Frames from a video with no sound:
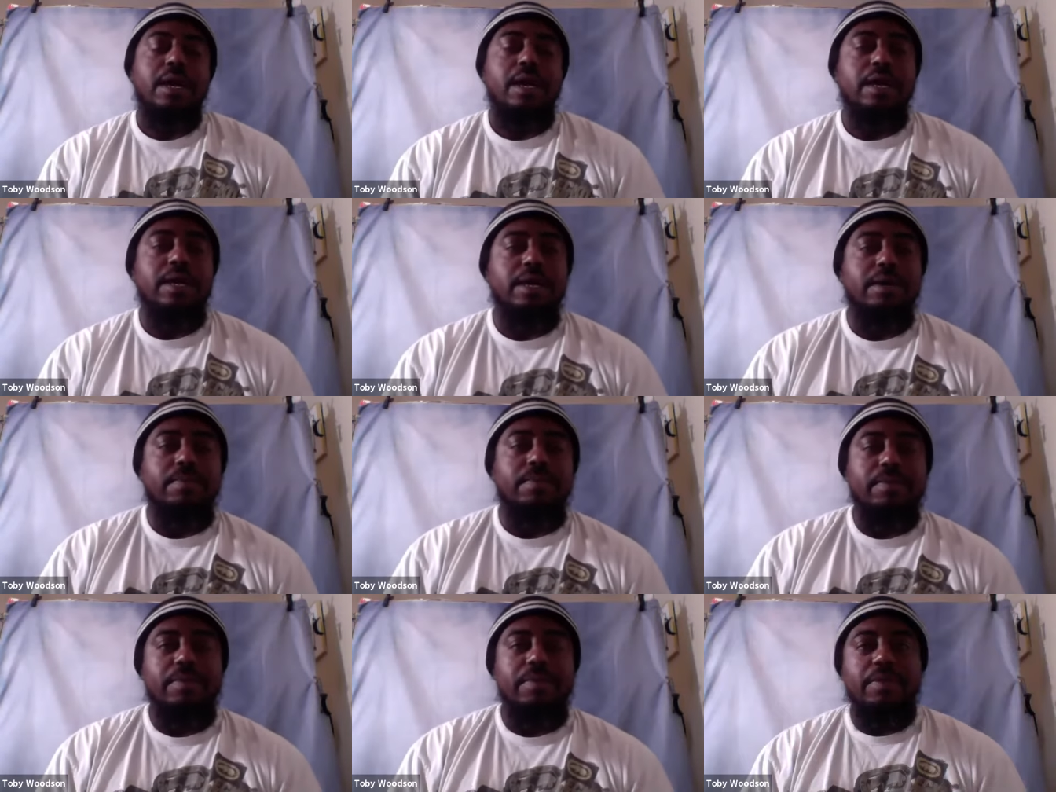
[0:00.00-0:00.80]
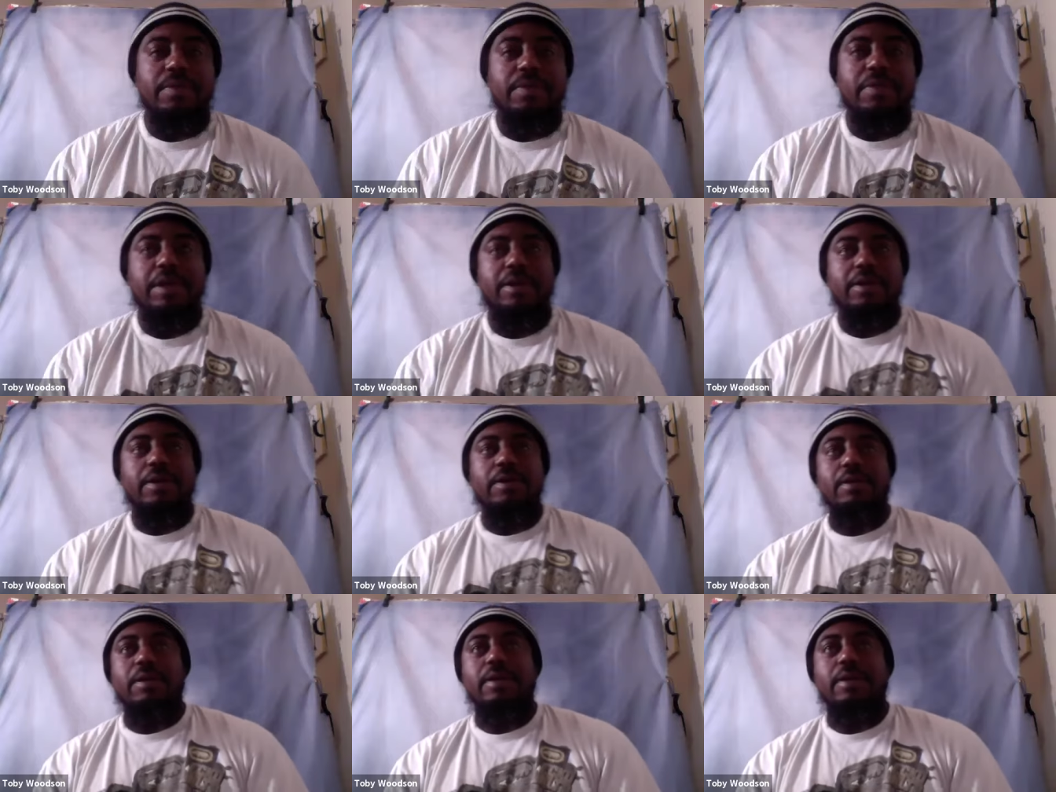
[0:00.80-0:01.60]
Um, there
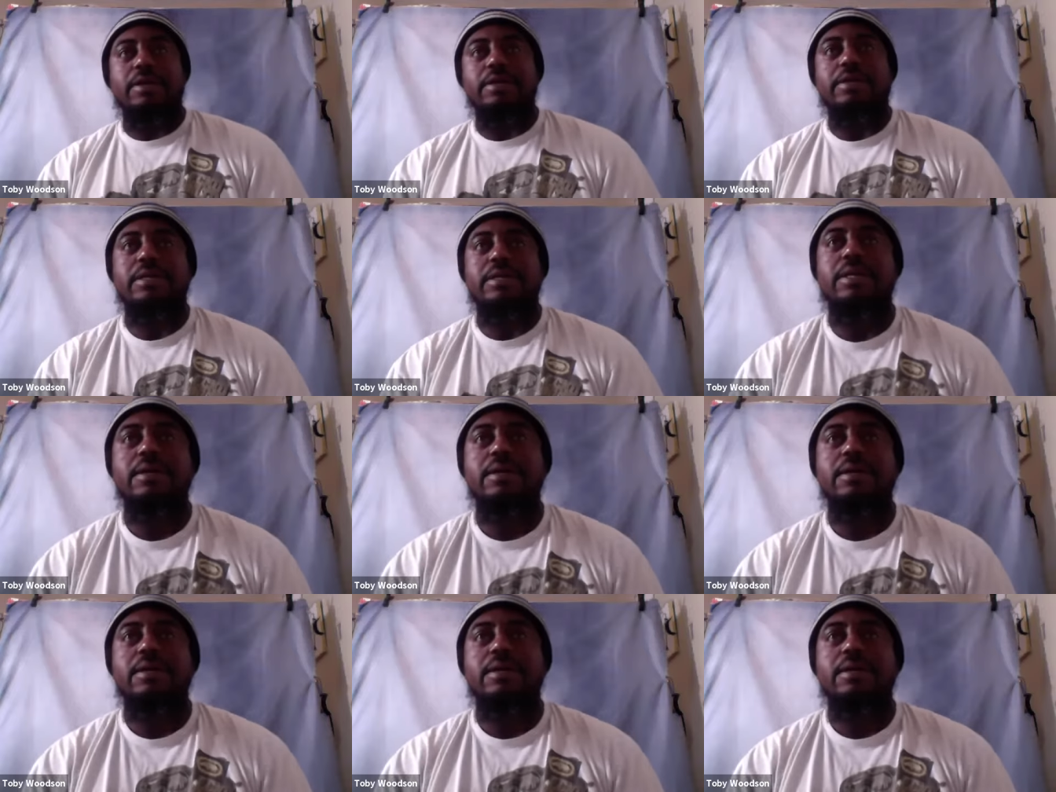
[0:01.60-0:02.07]
are